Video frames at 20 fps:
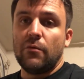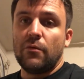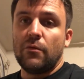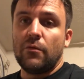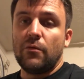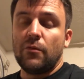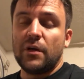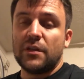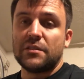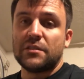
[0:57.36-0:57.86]

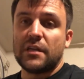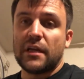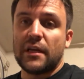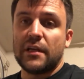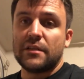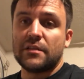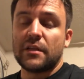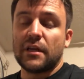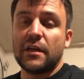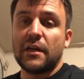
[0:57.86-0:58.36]
Wednesday,
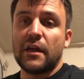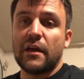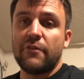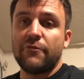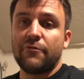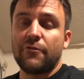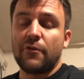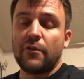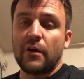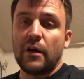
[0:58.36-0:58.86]
Sunday
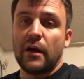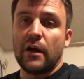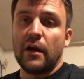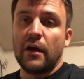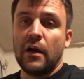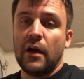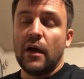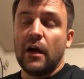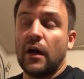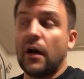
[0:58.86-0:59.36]
for
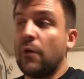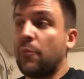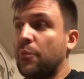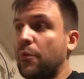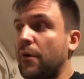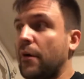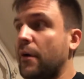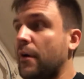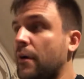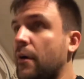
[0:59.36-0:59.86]

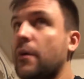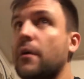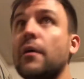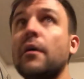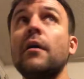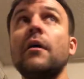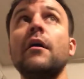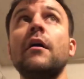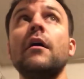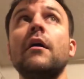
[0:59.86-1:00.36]
upper.
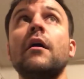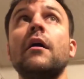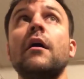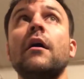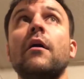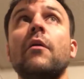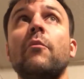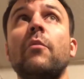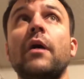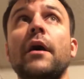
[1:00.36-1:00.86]

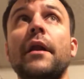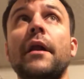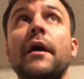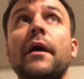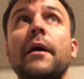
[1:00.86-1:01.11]
But